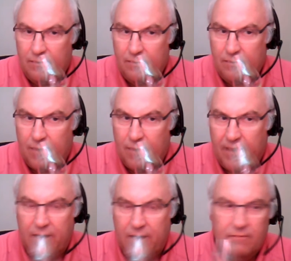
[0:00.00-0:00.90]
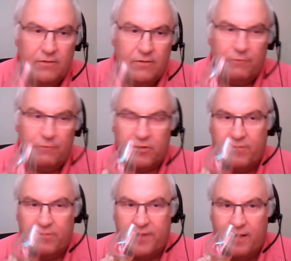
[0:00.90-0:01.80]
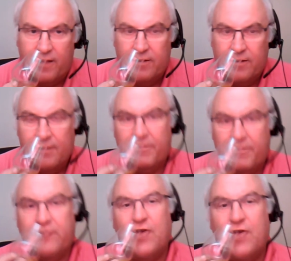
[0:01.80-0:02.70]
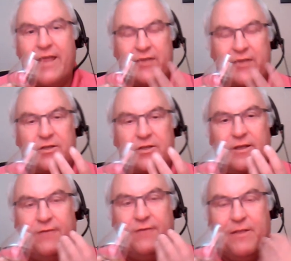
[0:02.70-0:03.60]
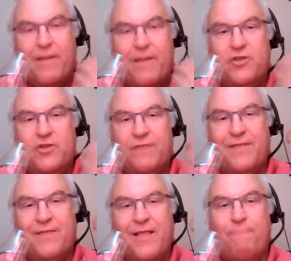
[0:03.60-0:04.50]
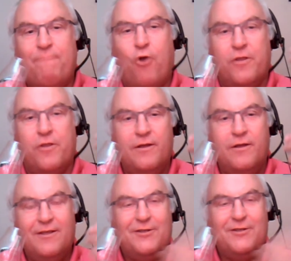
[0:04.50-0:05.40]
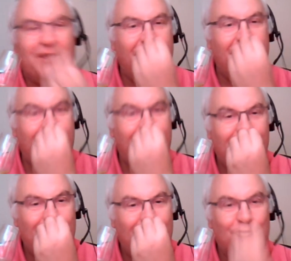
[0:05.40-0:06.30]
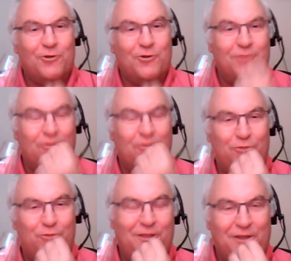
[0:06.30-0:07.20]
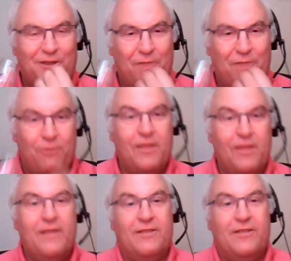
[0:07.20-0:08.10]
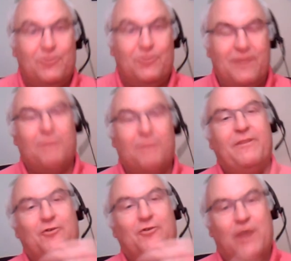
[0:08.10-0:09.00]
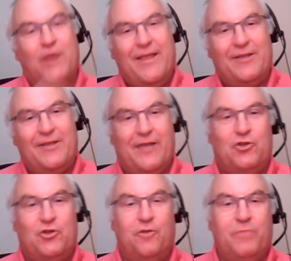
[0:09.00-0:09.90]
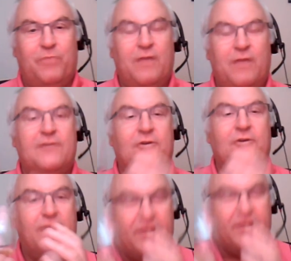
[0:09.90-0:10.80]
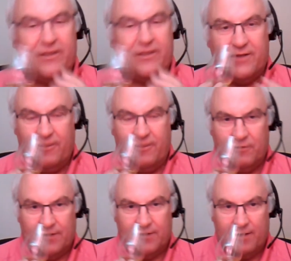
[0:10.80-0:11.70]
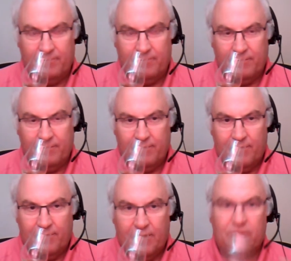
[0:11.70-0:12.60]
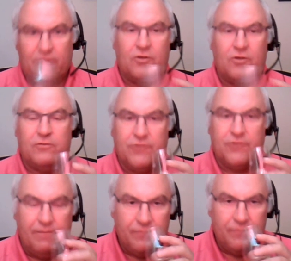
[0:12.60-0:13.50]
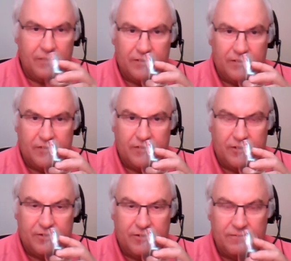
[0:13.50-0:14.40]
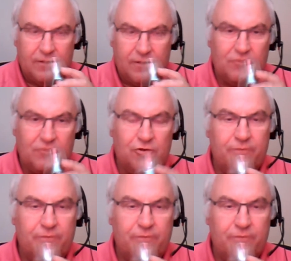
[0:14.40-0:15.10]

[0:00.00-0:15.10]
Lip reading: honey or possibly vanilla, but the dryness, if you can imagine a vanilla pod, sticking that right to your nose or put it into your mouth, the sweetness, but the dryness hits you. So that's exactly what's there. Now, there's also some citrus coming through.